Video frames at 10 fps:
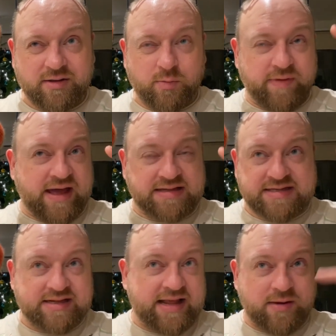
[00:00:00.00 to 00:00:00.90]
But that
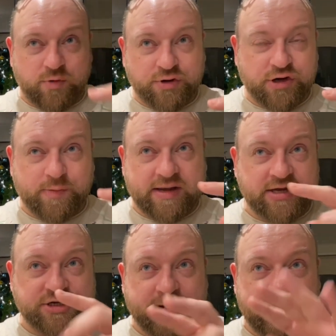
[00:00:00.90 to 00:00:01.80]
didn't then work
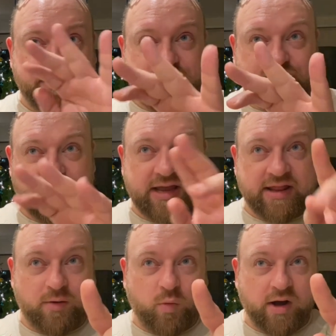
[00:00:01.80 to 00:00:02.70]
because you had three
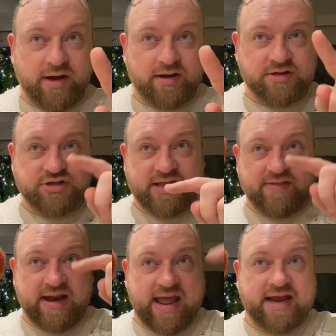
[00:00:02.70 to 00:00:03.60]
and the one. So then
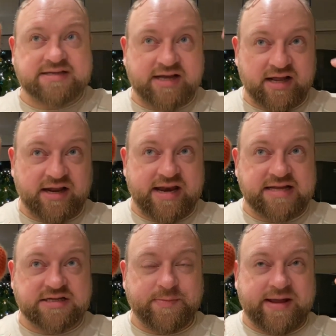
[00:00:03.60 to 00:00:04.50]
the next colour
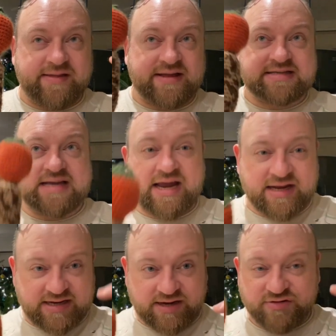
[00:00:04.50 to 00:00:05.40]
needed to be in the
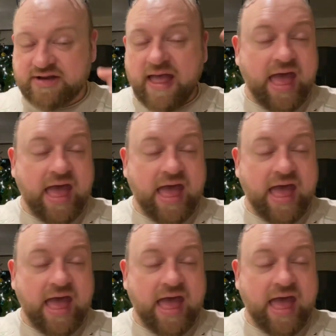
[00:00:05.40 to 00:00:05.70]
second increase.